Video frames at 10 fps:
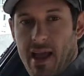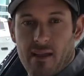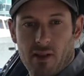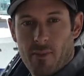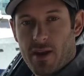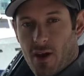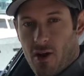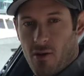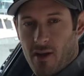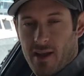and let me
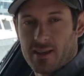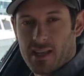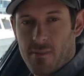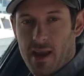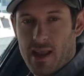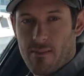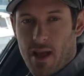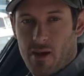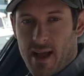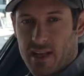know send me an
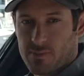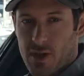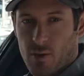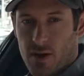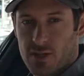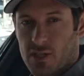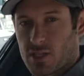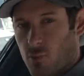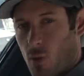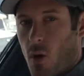email, ask me
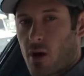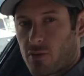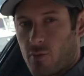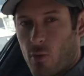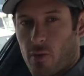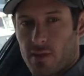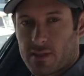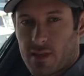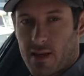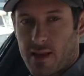questions. We'll walk through more of
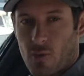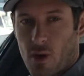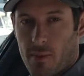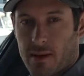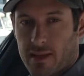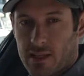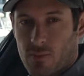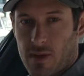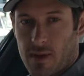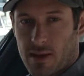this uh, equipment as
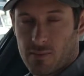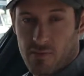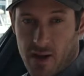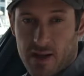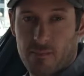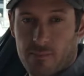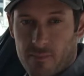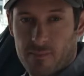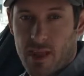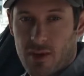we as we find them.
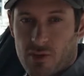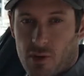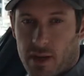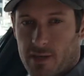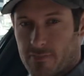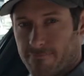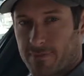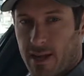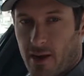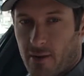Thank you so much. Take